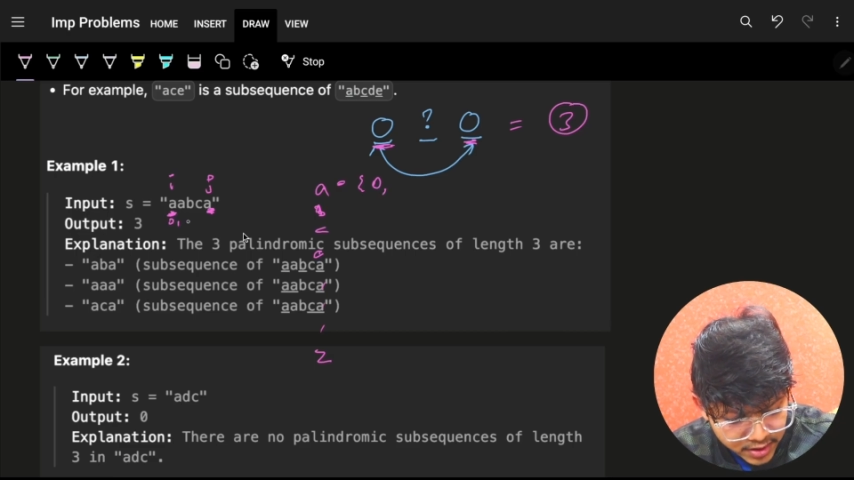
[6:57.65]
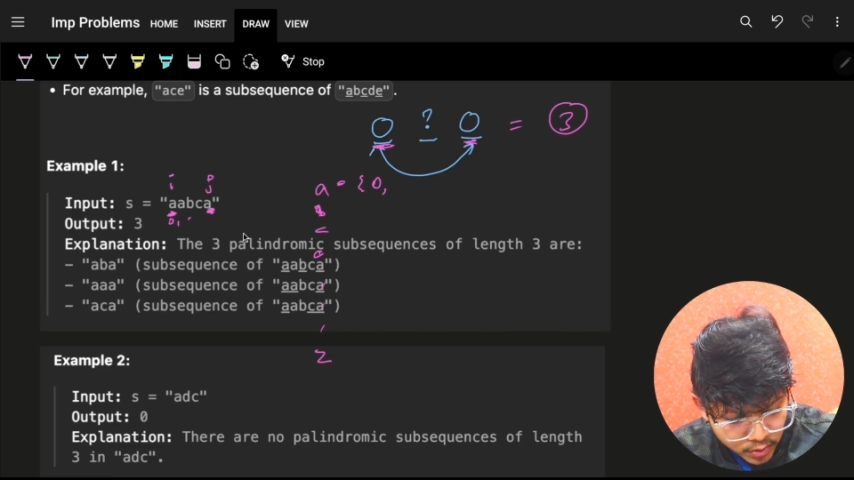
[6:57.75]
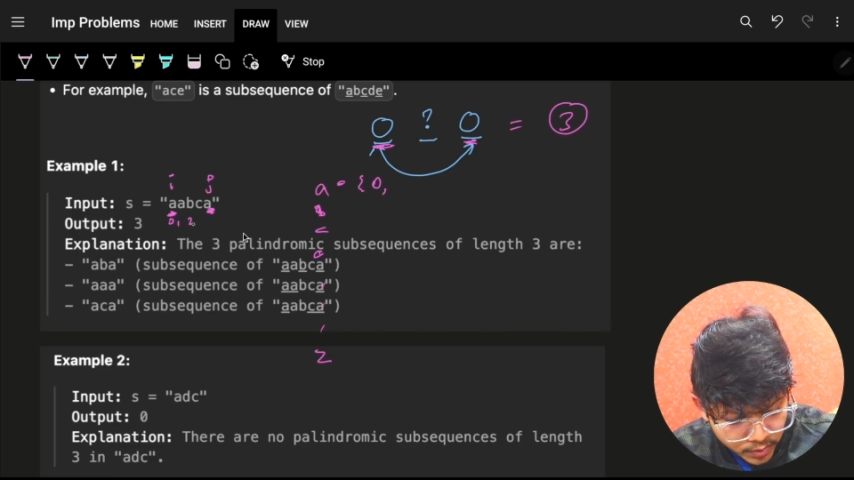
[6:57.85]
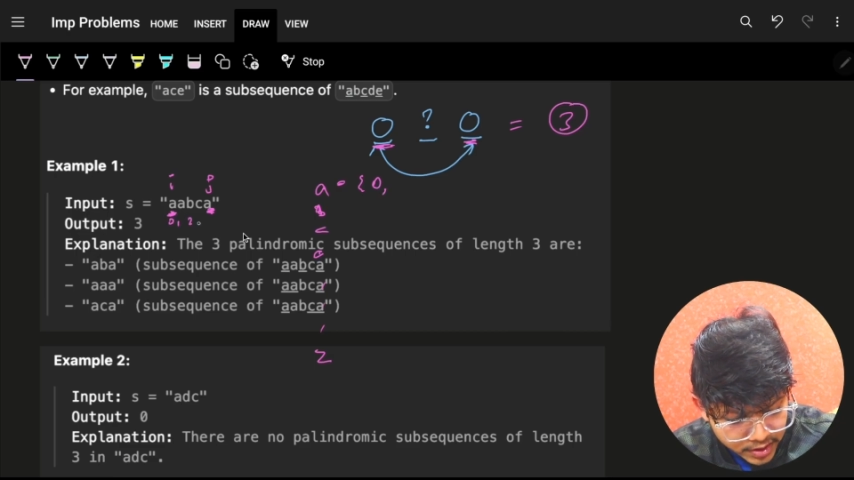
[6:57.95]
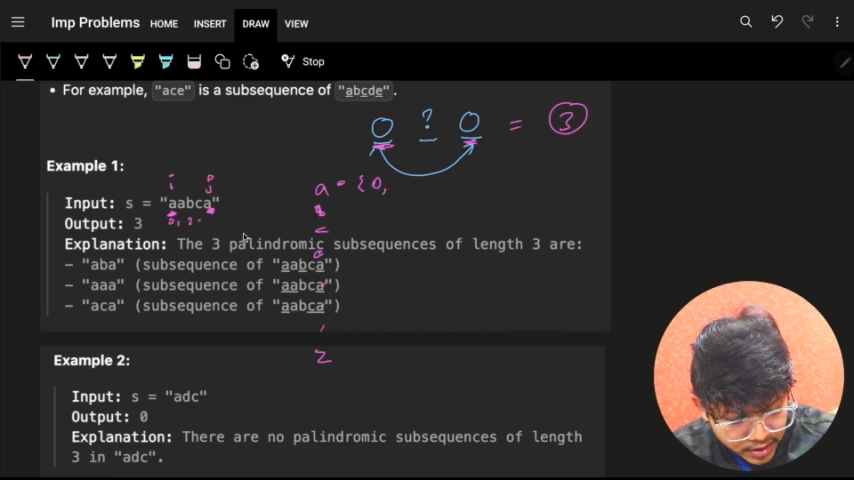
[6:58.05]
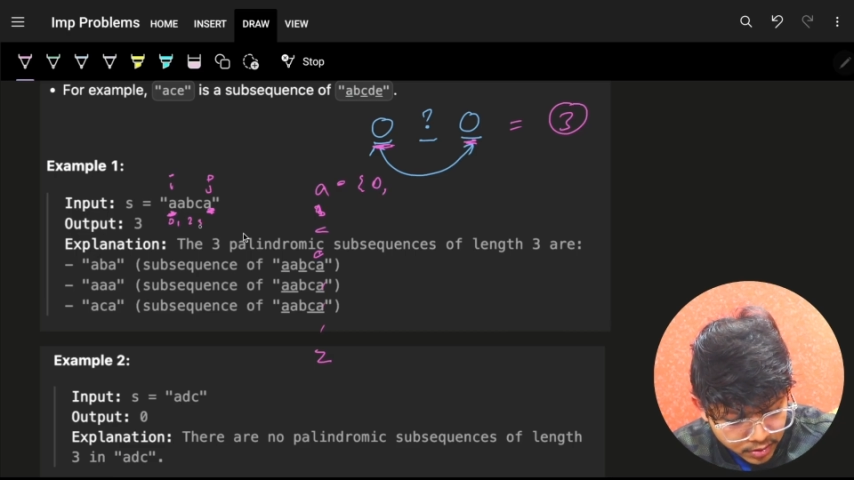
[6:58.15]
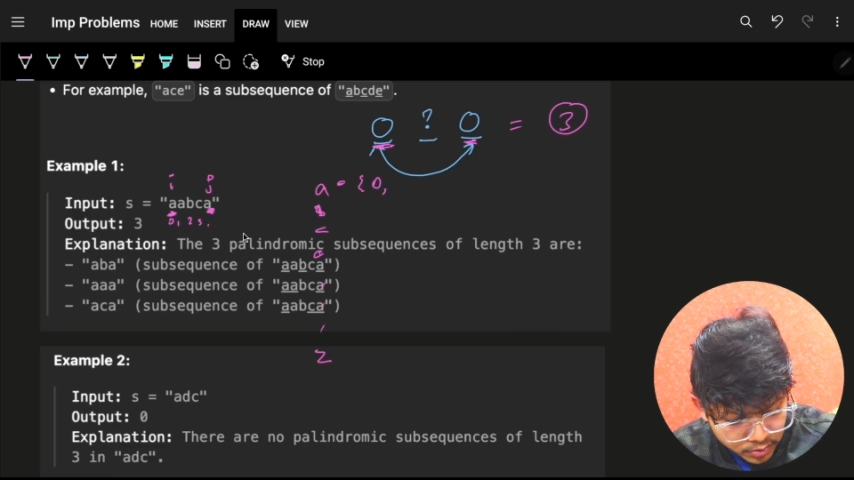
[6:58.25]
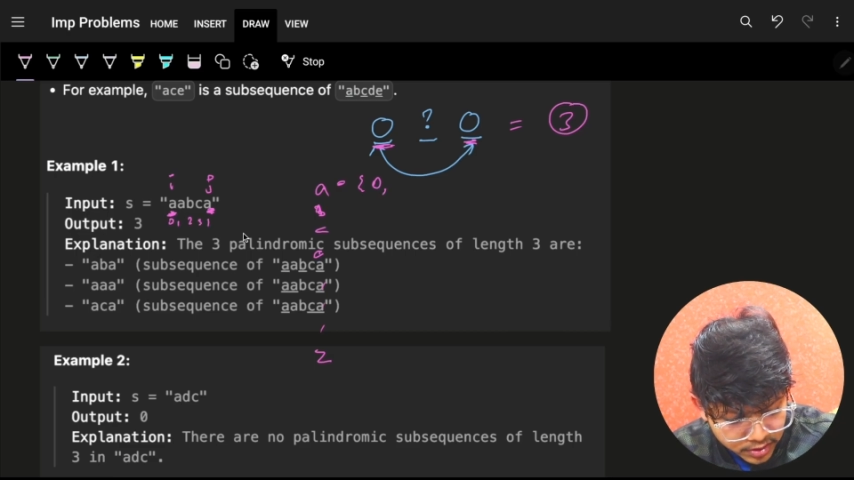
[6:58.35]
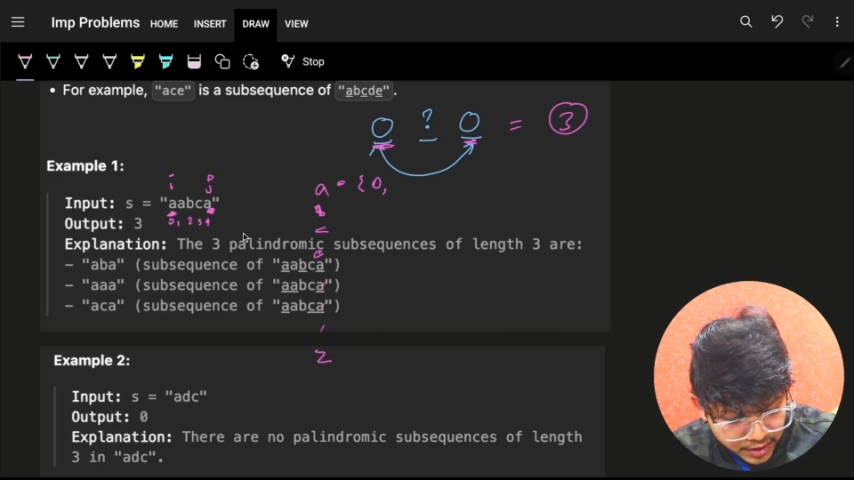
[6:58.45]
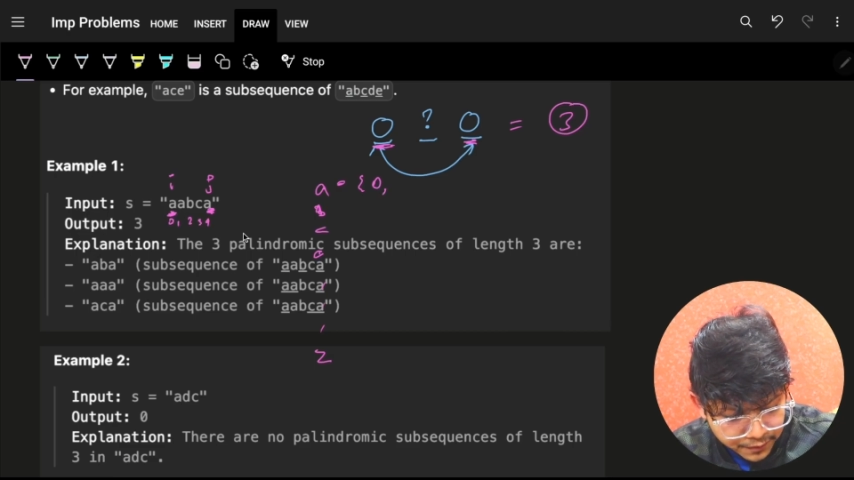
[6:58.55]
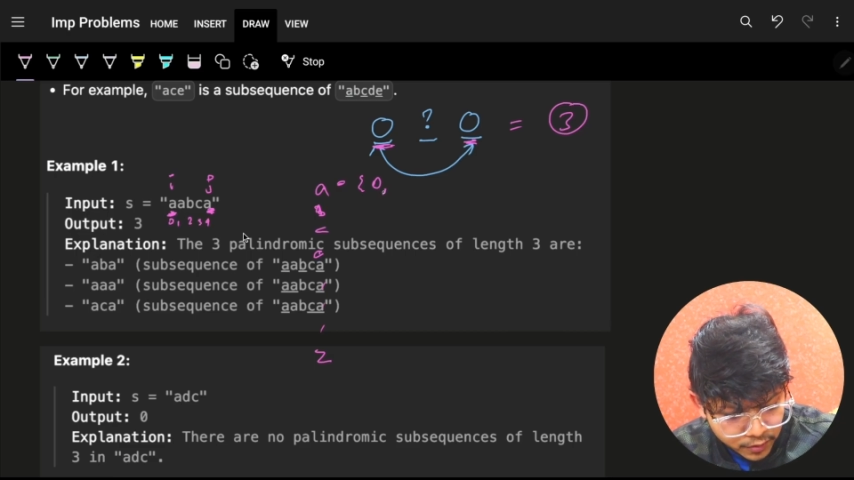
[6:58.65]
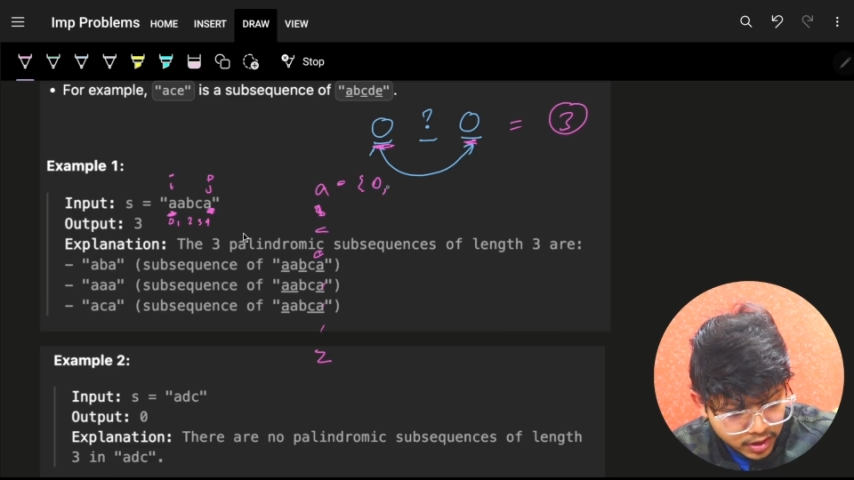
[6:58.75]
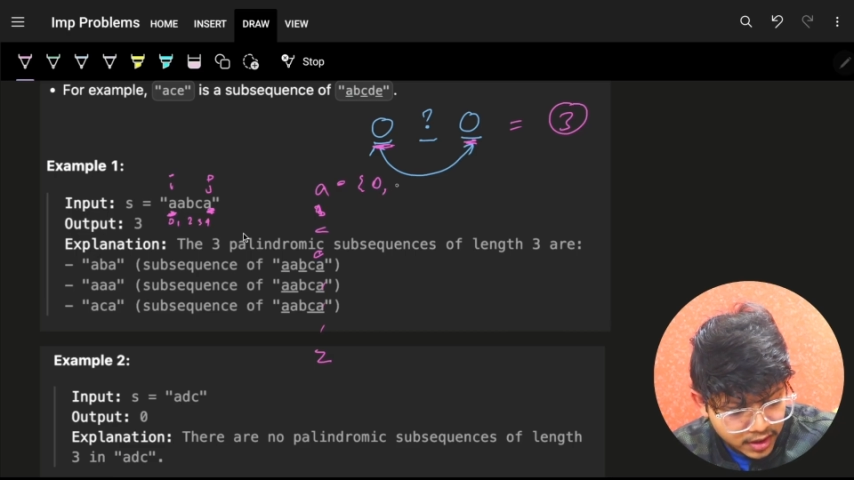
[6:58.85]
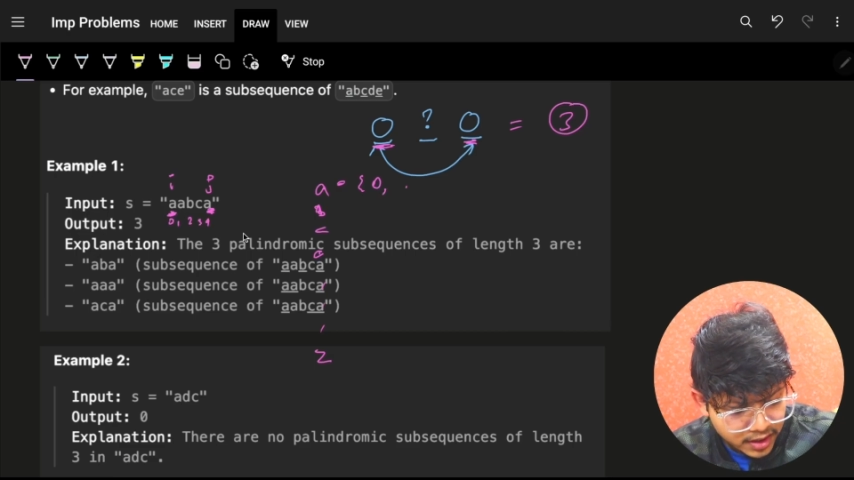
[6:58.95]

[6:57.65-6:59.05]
0, 1, 2, 3, 4.